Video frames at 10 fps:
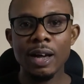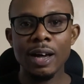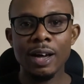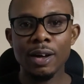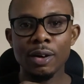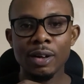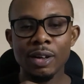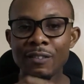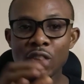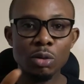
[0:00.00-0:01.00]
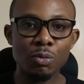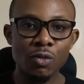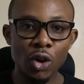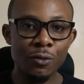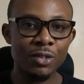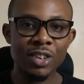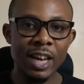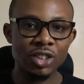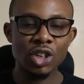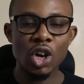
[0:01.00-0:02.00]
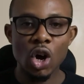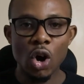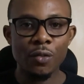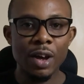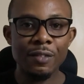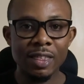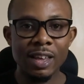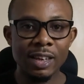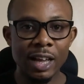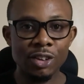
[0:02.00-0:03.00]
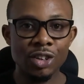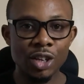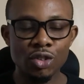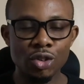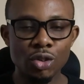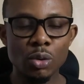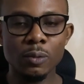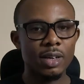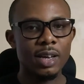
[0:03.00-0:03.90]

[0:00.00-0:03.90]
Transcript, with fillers: have a rough sketch of everything that you need to do.